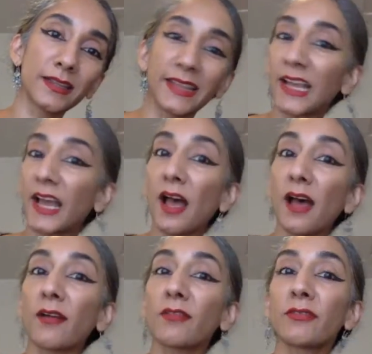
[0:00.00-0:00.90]
they
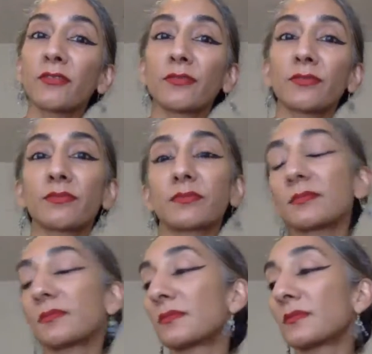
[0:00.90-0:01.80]
have,
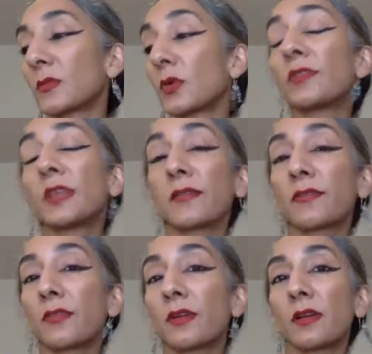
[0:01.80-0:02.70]
if they
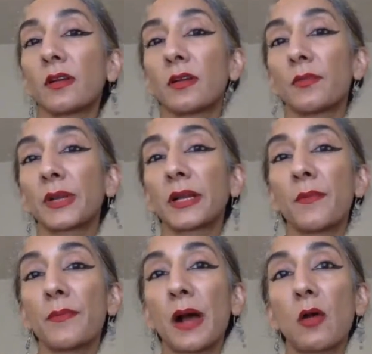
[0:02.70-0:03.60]
have
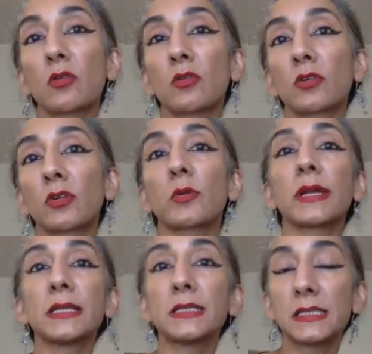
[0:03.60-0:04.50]
become power
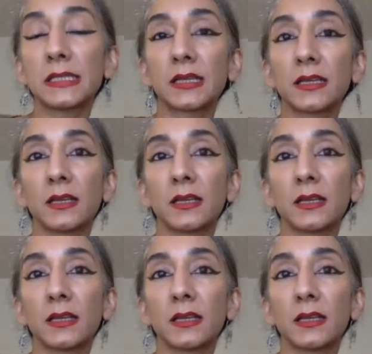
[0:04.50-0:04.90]
crazed.